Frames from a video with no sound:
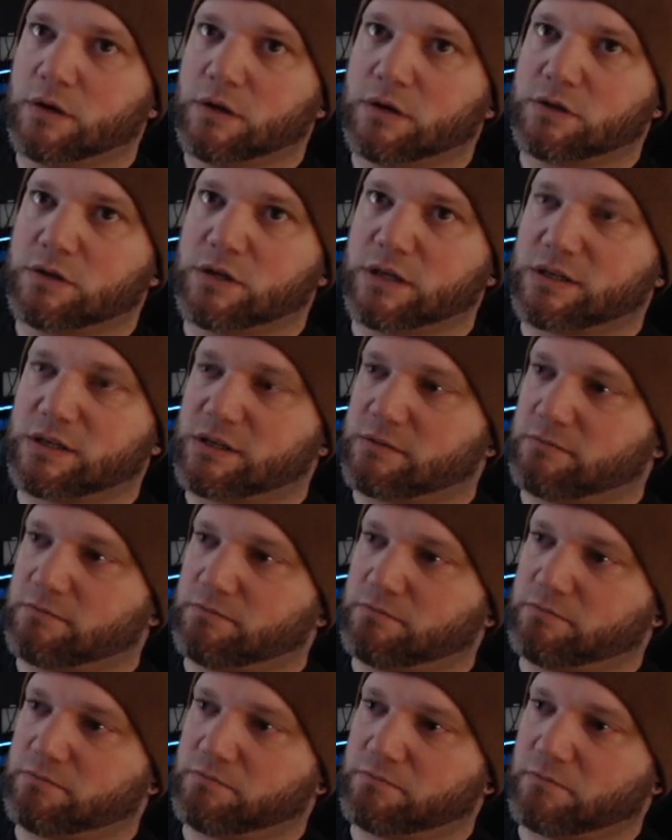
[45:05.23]
Just
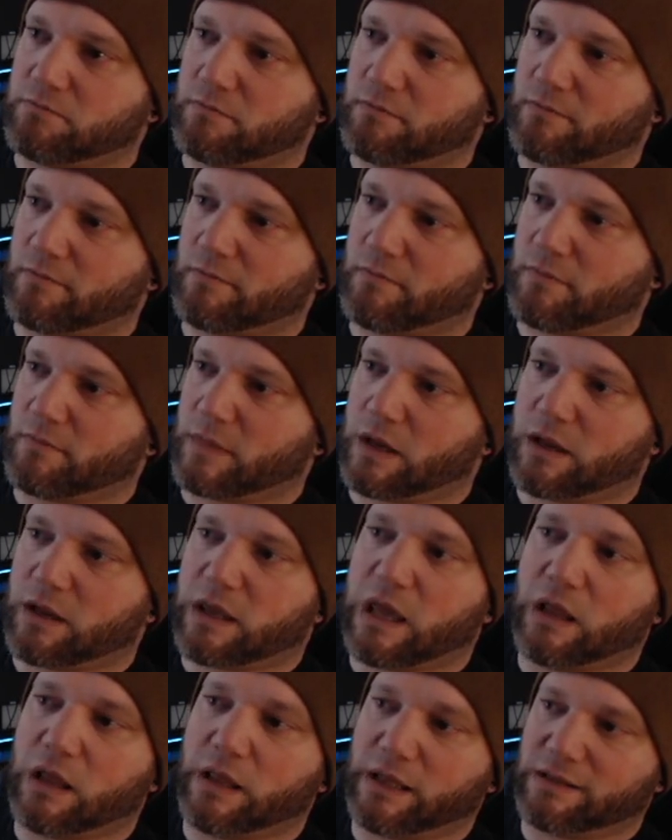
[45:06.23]

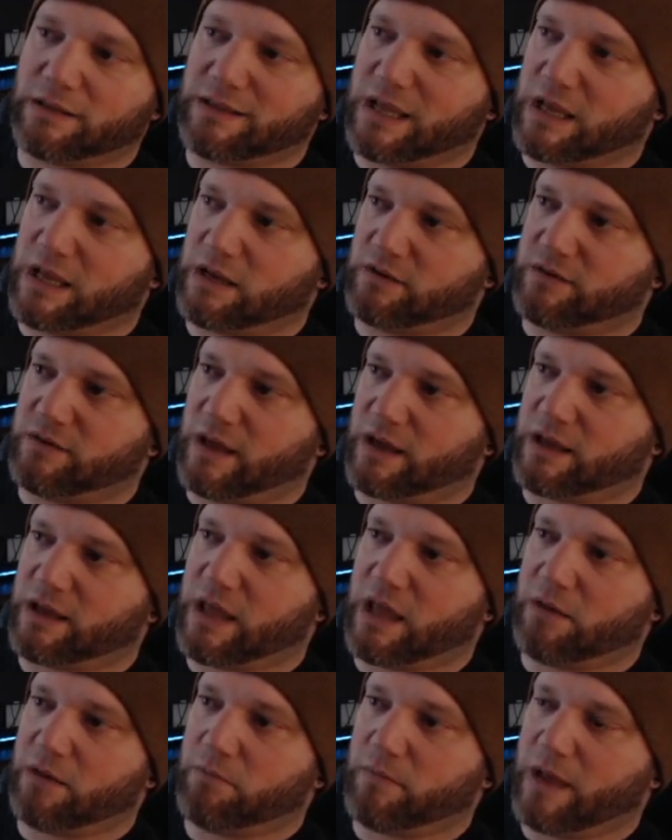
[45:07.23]
killing things that
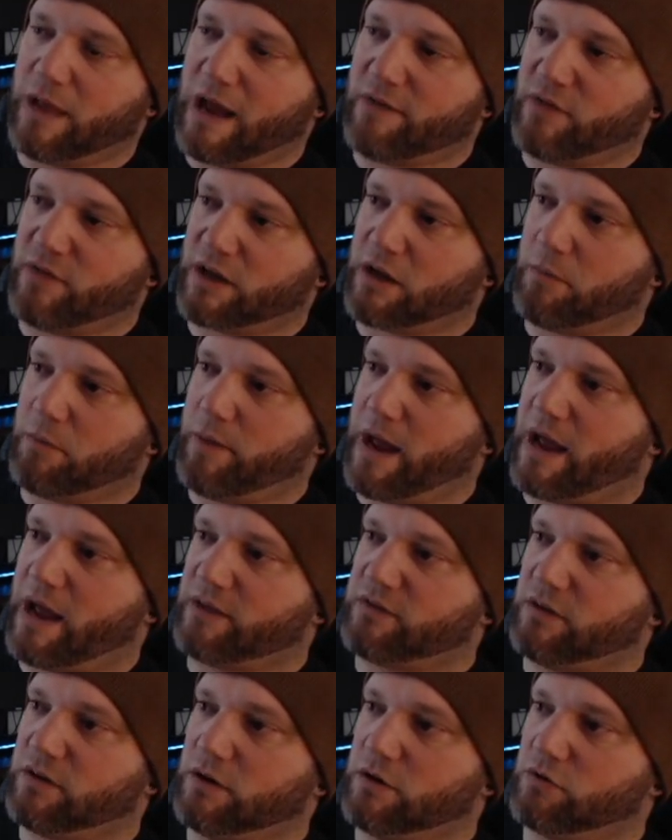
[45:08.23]
can have the
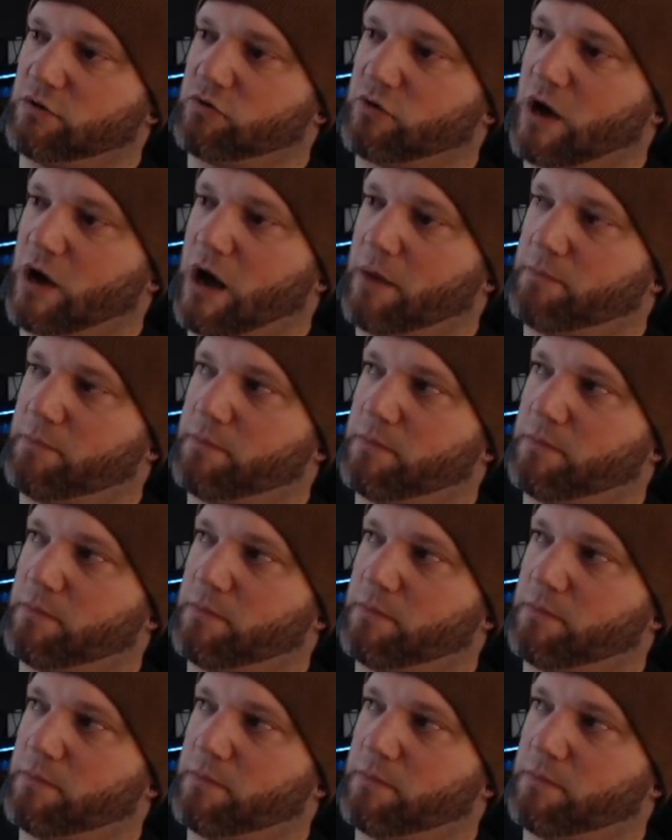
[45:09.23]
capacity to drop.